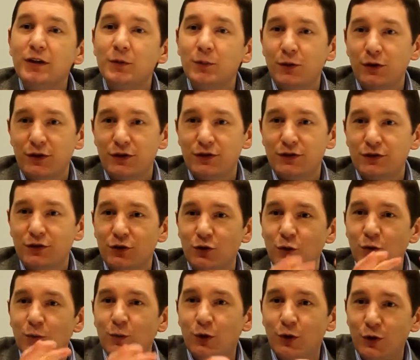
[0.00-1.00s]
the person
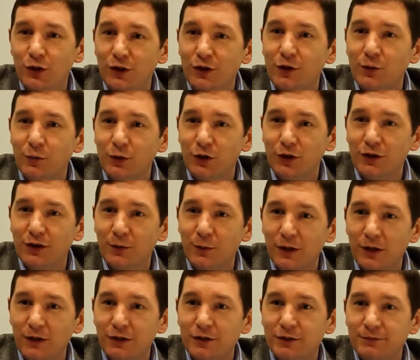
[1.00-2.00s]
to employ the community
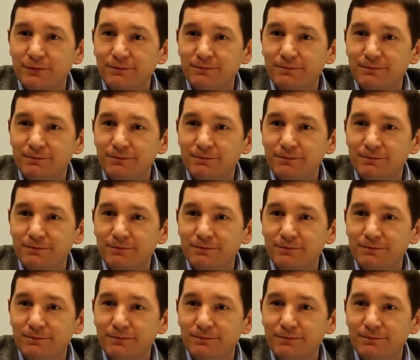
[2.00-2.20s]
builder.